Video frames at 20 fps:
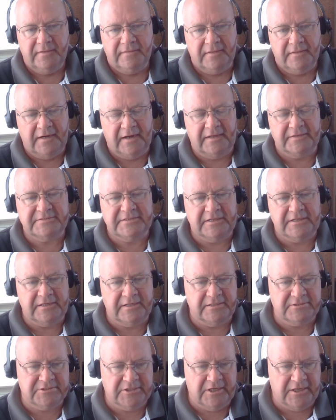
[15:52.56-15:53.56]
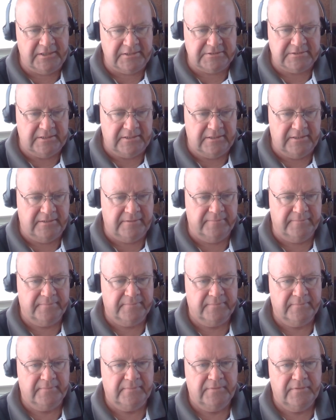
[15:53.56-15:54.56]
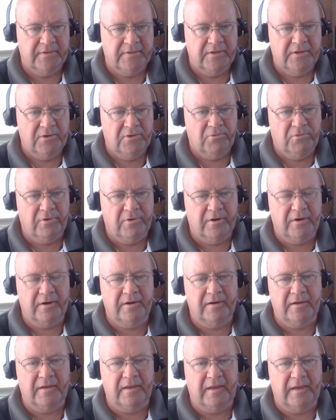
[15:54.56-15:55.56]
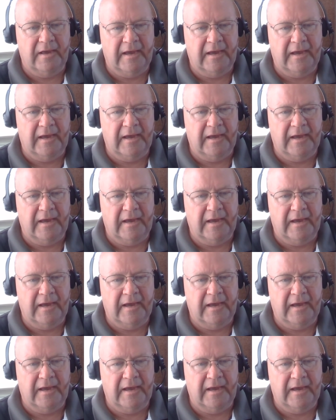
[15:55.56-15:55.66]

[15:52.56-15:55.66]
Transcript: that had TD Jakes in it, where